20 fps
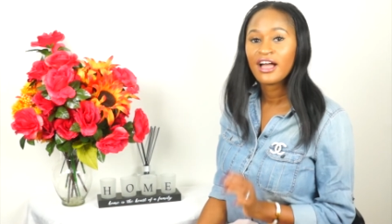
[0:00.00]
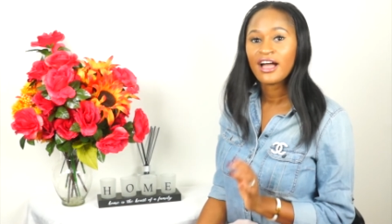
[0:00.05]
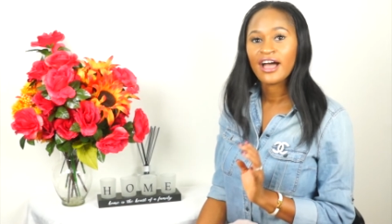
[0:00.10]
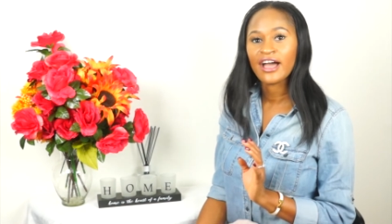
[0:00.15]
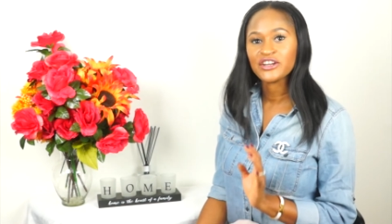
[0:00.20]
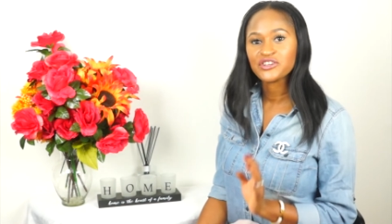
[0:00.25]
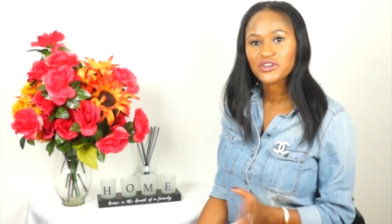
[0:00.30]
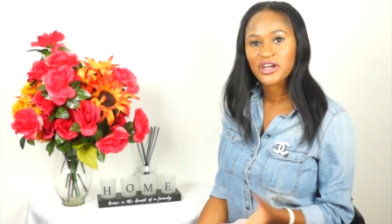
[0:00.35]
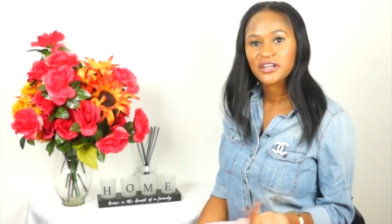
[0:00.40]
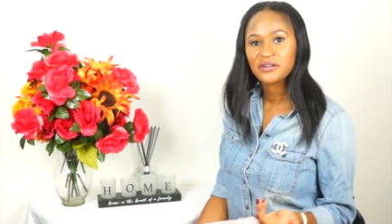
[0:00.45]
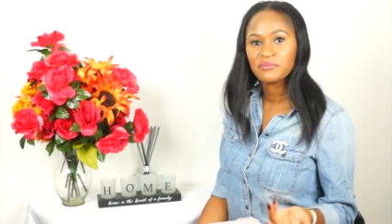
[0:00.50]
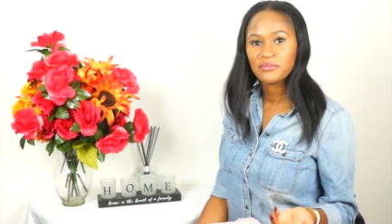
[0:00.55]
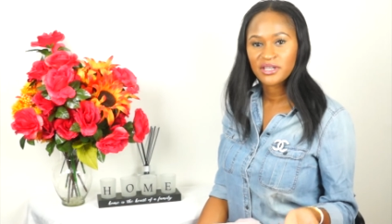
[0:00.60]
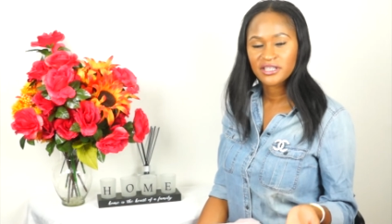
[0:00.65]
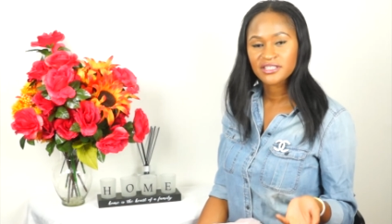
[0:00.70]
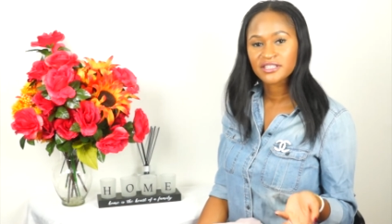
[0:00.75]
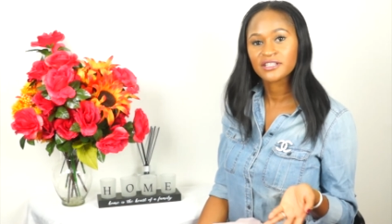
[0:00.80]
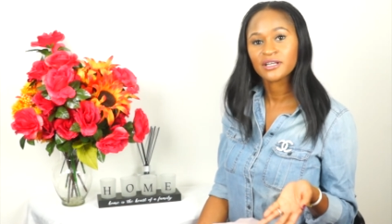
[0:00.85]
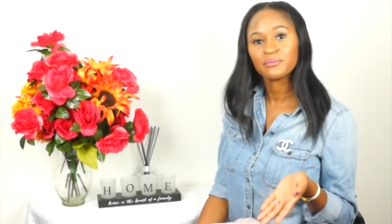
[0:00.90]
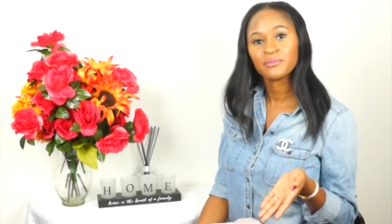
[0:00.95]
I try to
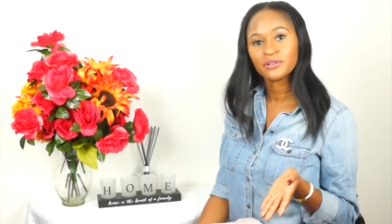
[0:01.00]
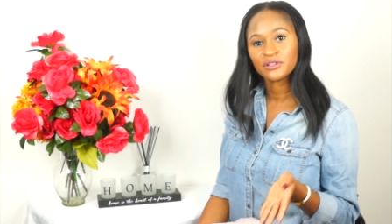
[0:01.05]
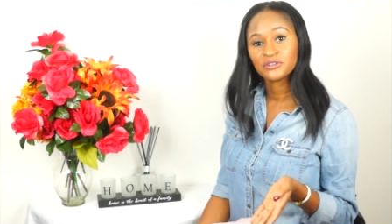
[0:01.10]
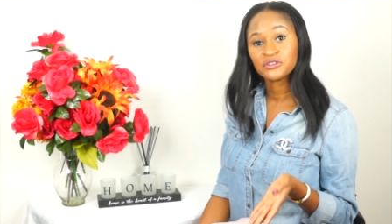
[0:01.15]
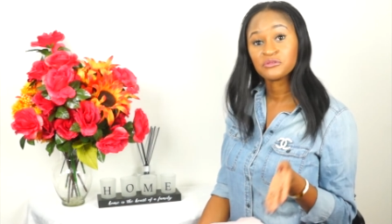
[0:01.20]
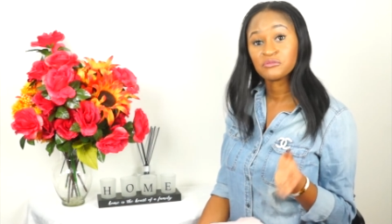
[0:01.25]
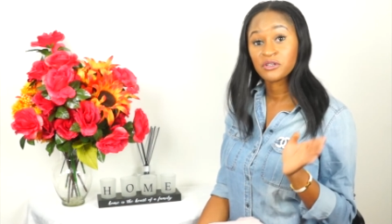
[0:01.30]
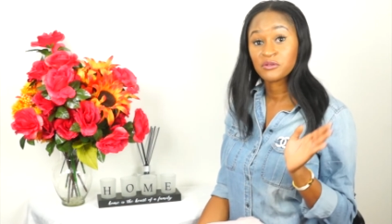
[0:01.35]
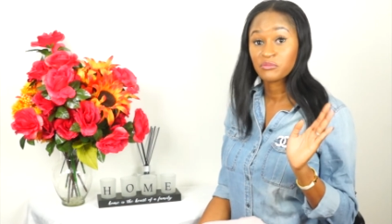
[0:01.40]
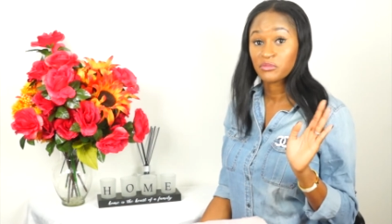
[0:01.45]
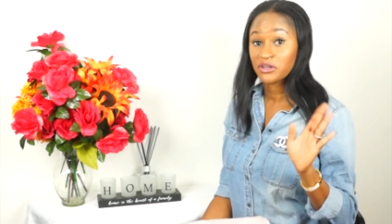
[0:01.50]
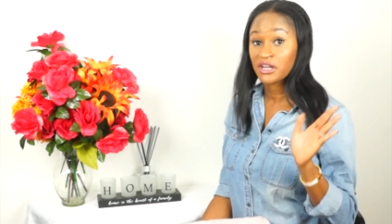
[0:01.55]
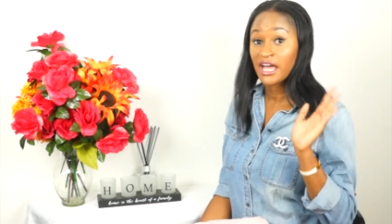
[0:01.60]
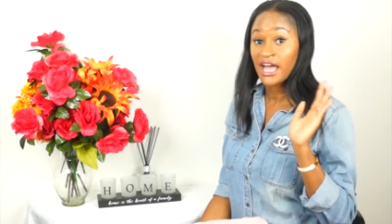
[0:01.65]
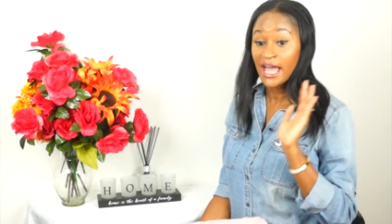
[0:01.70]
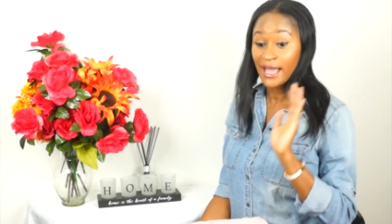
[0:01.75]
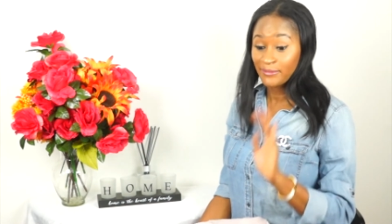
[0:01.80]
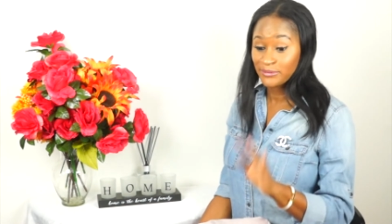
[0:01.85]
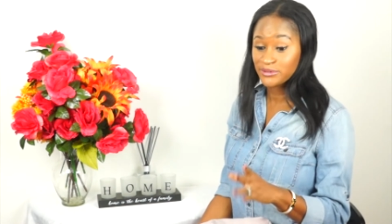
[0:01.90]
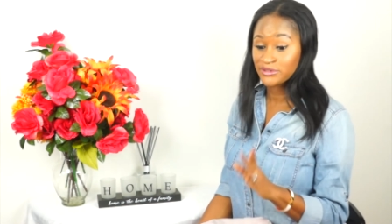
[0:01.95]
mix it up a little bit, but I
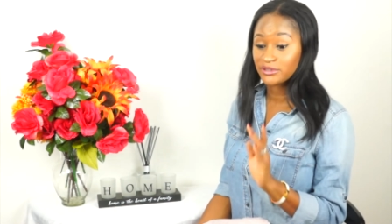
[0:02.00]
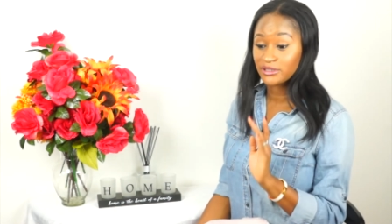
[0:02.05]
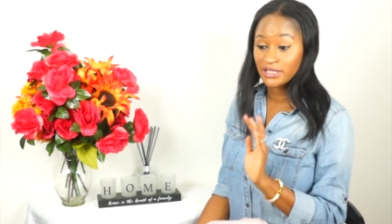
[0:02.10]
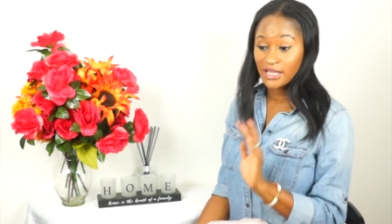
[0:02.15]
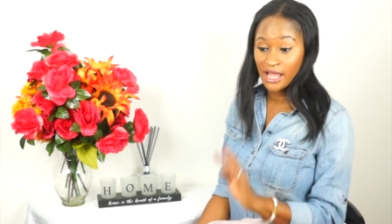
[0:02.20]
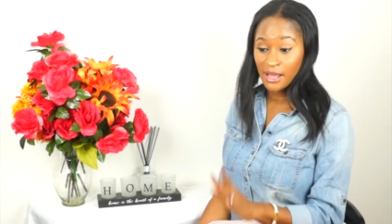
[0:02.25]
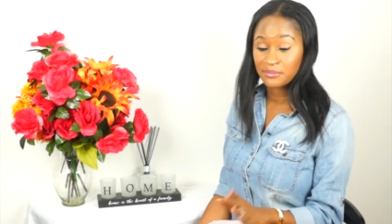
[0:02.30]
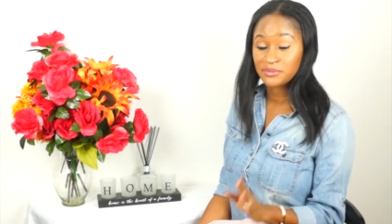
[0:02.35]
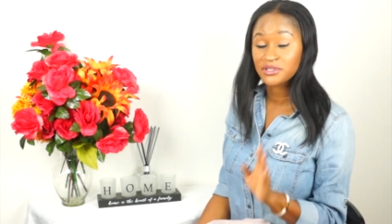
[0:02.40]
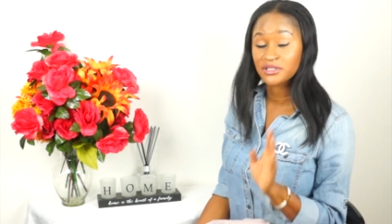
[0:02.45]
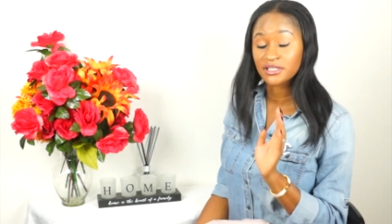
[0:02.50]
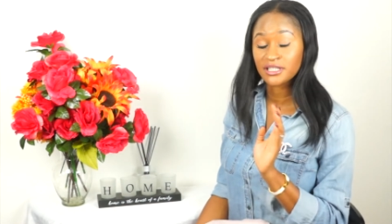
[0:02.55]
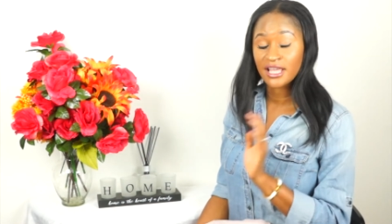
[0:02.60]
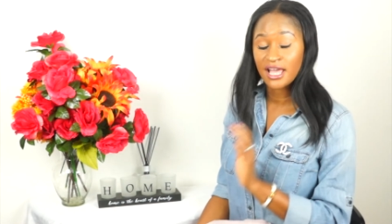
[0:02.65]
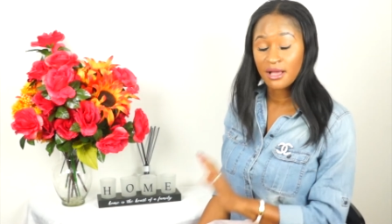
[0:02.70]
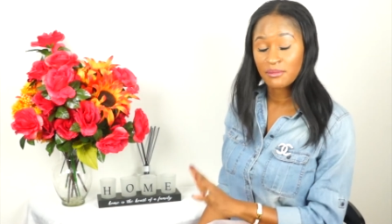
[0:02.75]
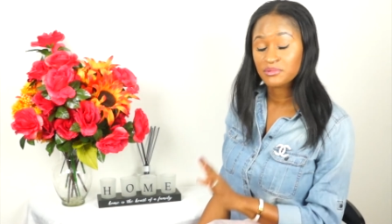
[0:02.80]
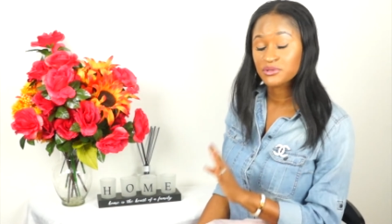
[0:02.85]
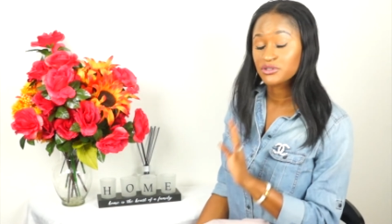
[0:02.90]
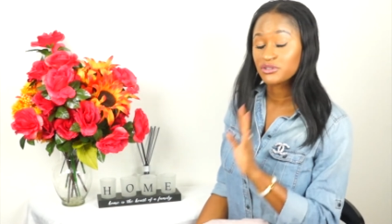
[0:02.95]
absolutely, absolutely,
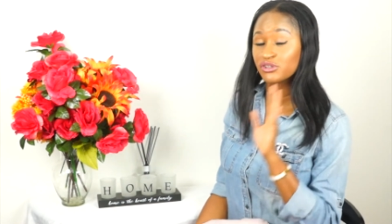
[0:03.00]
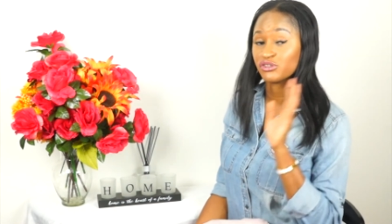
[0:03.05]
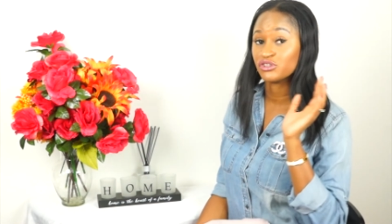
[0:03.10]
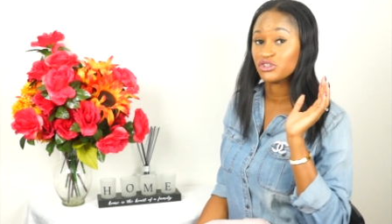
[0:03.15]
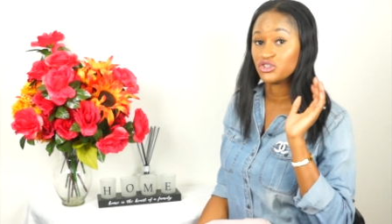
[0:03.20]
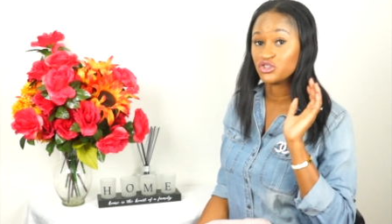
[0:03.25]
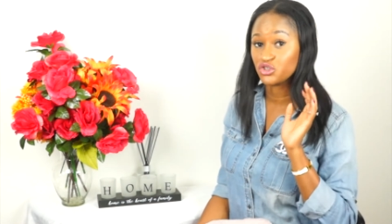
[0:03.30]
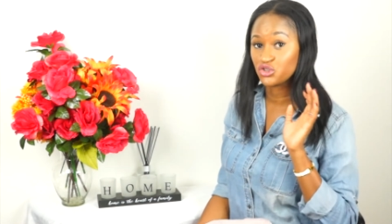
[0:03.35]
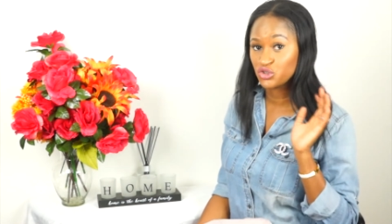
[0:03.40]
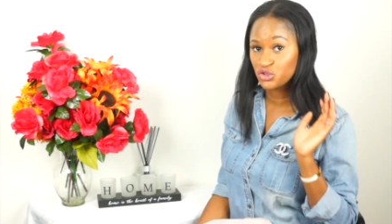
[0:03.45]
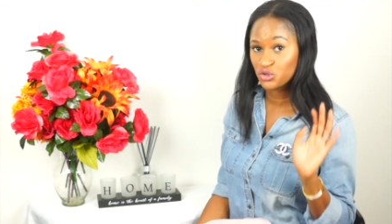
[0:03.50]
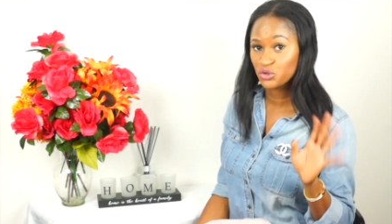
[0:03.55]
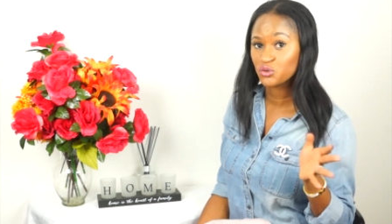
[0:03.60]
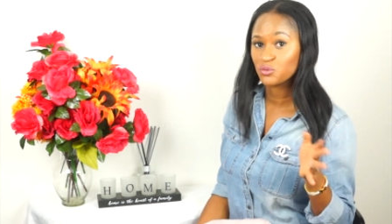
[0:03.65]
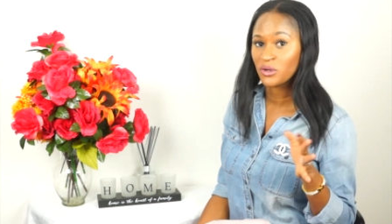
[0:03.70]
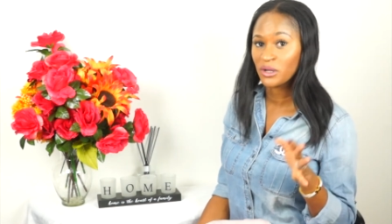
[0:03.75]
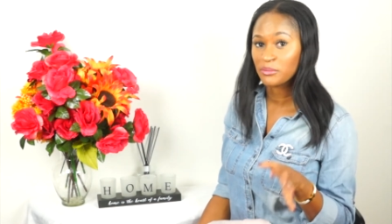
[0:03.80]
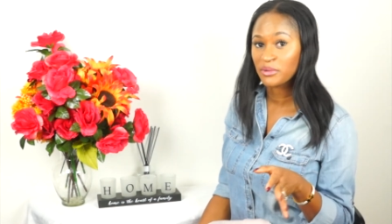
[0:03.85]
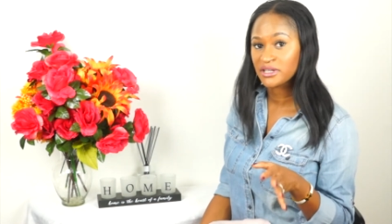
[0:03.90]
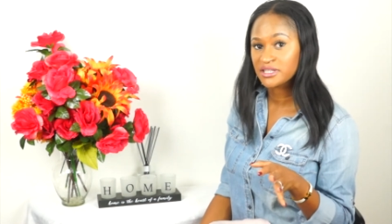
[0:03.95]
absolutely do
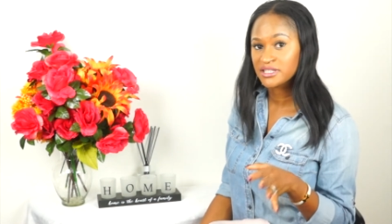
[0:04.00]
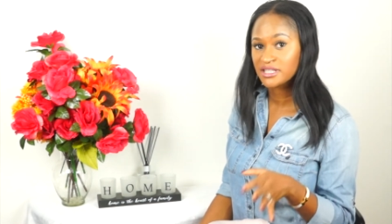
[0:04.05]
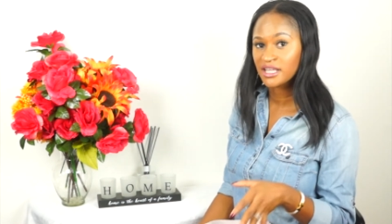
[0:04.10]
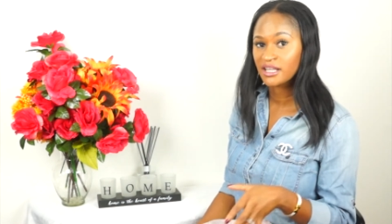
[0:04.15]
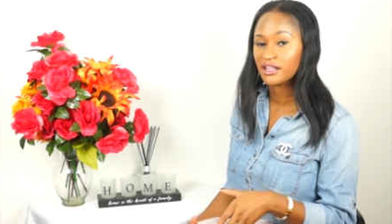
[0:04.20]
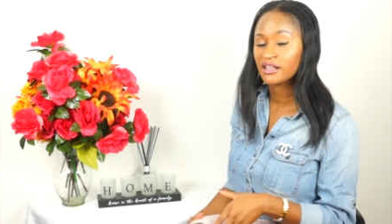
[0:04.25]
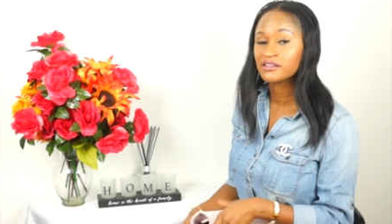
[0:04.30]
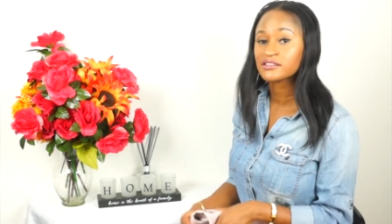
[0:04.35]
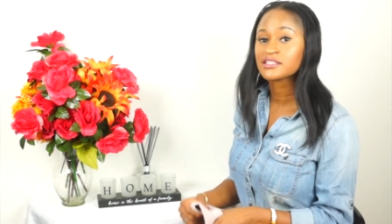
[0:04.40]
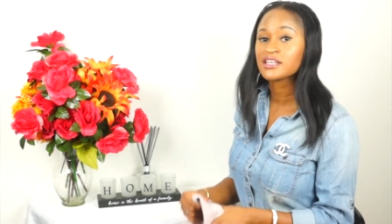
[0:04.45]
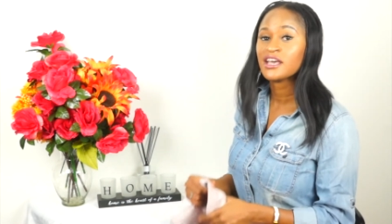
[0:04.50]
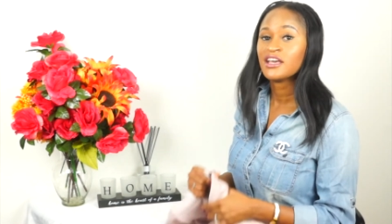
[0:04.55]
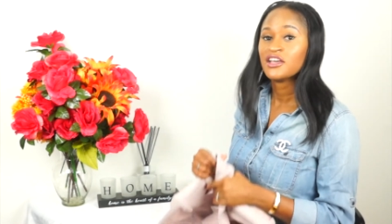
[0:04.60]
wear pastels.